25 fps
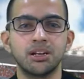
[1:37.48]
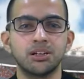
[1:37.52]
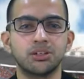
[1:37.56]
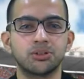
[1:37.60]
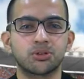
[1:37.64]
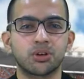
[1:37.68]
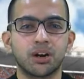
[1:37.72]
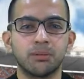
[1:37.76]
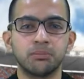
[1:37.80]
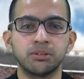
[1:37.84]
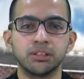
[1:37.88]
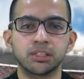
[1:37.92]

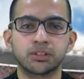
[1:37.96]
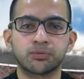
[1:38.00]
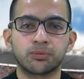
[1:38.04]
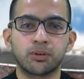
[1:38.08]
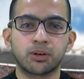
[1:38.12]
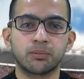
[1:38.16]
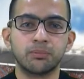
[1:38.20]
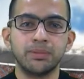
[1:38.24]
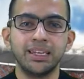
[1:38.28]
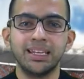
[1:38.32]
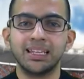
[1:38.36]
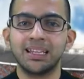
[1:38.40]
troubles
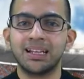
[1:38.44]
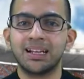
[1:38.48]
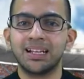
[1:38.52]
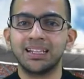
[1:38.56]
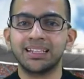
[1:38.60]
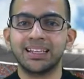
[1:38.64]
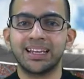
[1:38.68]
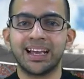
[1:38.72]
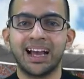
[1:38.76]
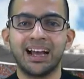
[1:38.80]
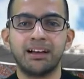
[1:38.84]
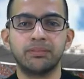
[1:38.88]
for
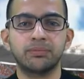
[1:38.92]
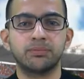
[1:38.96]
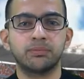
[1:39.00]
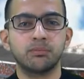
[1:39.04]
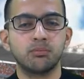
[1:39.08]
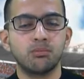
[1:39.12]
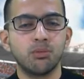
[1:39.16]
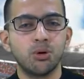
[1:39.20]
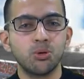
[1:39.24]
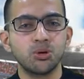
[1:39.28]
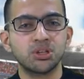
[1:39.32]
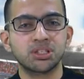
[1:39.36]
Milan. They have
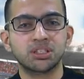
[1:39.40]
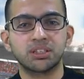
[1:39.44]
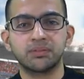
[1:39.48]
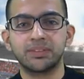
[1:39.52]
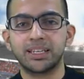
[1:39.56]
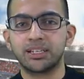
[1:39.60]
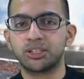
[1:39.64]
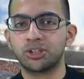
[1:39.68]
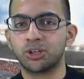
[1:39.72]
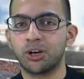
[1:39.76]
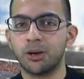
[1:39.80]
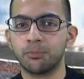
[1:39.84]
most of
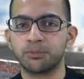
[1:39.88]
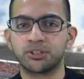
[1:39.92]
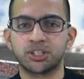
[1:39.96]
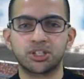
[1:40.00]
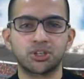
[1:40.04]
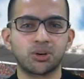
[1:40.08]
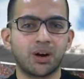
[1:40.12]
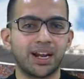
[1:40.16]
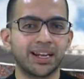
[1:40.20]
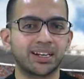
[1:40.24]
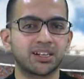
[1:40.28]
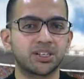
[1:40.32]
their top
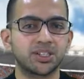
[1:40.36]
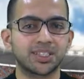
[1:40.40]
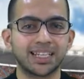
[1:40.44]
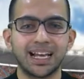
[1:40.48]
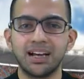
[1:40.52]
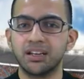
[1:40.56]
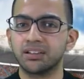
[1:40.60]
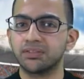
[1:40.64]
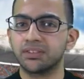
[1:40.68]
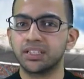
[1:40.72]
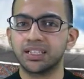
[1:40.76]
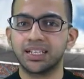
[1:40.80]
strikers
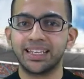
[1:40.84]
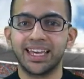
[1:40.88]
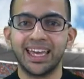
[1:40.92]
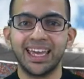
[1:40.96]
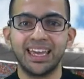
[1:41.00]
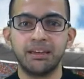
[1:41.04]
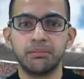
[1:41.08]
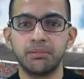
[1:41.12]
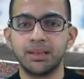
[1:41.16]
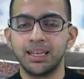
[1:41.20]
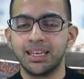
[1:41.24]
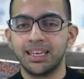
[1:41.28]
out of the
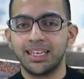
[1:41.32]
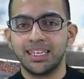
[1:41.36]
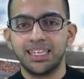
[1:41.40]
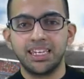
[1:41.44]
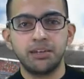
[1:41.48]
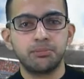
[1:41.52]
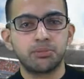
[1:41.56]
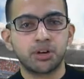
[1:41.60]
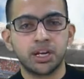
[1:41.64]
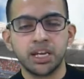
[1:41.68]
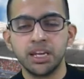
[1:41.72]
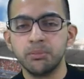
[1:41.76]
game.
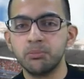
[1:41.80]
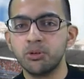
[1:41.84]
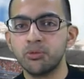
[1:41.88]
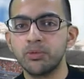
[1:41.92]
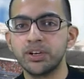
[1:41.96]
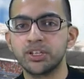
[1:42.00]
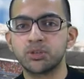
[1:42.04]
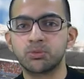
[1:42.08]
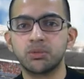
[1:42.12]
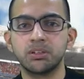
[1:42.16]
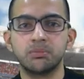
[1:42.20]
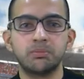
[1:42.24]

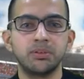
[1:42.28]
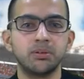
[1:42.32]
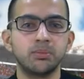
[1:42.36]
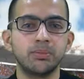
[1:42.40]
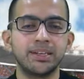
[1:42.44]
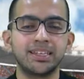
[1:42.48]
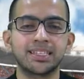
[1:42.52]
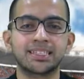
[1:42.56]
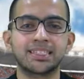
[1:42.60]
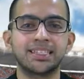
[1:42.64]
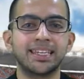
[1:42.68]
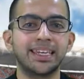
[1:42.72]
Ibrahimovic would be
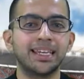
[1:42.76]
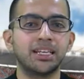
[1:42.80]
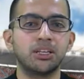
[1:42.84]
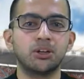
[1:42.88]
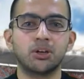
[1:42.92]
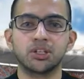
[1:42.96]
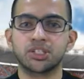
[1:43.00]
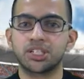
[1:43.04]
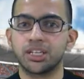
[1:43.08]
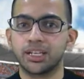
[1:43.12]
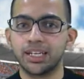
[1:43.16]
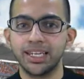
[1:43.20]
missing,
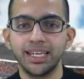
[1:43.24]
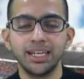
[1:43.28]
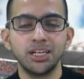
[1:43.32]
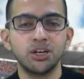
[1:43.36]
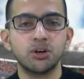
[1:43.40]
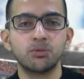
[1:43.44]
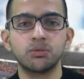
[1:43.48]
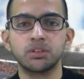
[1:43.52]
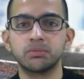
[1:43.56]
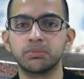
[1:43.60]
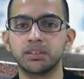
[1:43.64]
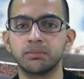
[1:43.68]

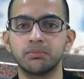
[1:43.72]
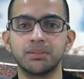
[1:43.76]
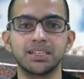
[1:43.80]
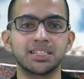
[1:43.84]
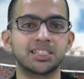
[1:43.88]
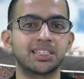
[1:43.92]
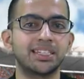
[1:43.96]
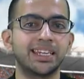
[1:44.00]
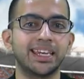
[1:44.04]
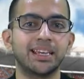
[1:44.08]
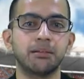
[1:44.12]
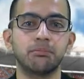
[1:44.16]
Nocerino would be
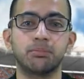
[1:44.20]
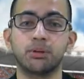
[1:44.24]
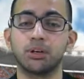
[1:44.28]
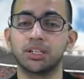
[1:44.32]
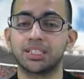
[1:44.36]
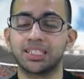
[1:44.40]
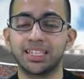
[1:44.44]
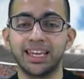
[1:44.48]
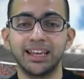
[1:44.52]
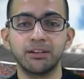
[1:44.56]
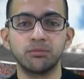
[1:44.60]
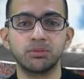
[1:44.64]
missing,
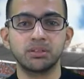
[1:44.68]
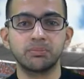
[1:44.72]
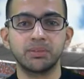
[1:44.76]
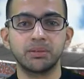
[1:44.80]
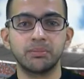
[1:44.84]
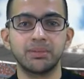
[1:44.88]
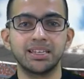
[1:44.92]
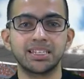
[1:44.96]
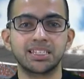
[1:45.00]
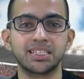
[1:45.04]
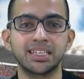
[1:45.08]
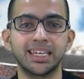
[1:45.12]
Boateng would be
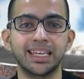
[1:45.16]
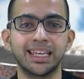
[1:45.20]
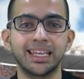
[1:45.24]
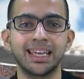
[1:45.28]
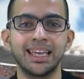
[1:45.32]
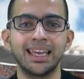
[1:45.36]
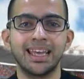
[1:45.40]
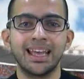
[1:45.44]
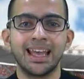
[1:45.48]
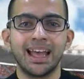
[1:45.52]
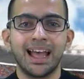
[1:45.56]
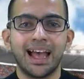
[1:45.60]

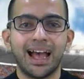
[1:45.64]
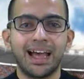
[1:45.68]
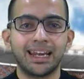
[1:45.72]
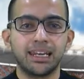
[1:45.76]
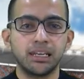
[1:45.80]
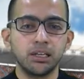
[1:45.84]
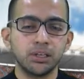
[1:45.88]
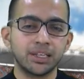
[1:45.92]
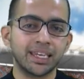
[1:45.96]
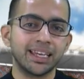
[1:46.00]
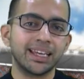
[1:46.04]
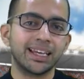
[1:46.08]
missing.
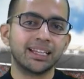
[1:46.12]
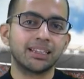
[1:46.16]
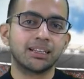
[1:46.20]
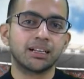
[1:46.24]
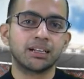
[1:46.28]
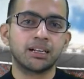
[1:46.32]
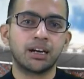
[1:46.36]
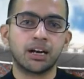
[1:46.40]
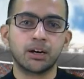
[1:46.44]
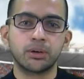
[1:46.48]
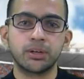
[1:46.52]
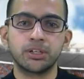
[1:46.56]
And looking at the
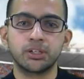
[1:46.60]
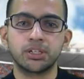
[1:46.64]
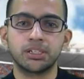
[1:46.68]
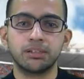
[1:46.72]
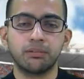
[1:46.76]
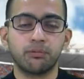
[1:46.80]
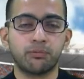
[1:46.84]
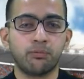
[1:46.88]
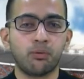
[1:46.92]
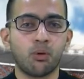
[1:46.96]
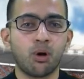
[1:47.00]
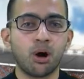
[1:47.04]

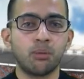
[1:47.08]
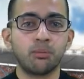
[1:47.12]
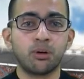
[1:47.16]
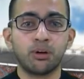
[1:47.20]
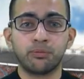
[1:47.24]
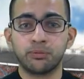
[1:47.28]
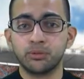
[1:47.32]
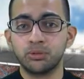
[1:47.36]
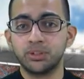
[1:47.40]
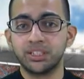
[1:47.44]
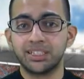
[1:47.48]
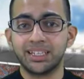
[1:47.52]
current form
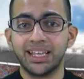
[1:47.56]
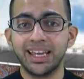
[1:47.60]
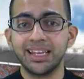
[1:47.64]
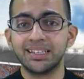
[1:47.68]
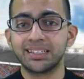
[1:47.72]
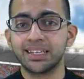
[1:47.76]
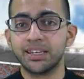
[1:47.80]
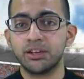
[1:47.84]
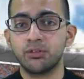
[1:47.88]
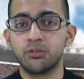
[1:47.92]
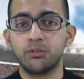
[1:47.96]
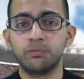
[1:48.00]
of
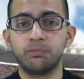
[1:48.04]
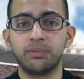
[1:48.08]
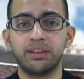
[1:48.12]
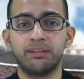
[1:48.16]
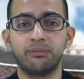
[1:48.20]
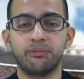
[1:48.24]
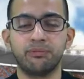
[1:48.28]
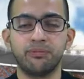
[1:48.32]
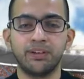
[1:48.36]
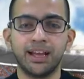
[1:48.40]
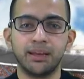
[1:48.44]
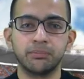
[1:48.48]
Udinese, who've
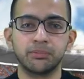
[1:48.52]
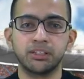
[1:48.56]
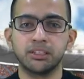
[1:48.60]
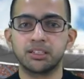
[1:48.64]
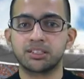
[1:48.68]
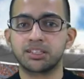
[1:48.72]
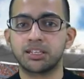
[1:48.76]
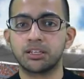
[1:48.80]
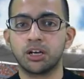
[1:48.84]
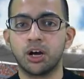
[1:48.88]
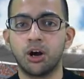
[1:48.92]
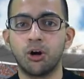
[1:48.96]
been
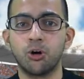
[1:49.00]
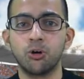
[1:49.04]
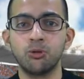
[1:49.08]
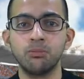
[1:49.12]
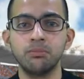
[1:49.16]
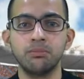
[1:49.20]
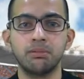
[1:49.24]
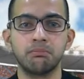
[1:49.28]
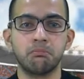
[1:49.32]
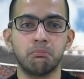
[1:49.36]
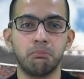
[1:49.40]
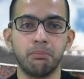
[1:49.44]
fabulous at
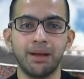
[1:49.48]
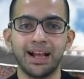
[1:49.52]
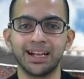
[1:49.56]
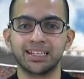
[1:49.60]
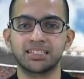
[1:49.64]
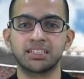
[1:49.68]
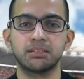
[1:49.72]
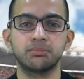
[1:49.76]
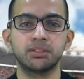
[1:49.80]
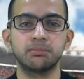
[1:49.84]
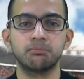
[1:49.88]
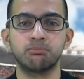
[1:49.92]
home,
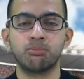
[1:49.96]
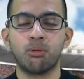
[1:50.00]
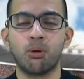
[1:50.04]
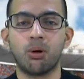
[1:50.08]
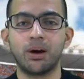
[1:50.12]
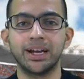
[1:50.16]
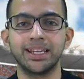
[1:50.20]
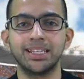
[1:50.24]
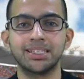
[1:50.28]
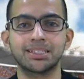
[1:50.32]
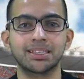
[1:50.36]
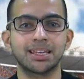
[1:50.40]
maximum
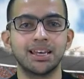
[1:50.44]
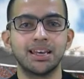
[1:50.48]
points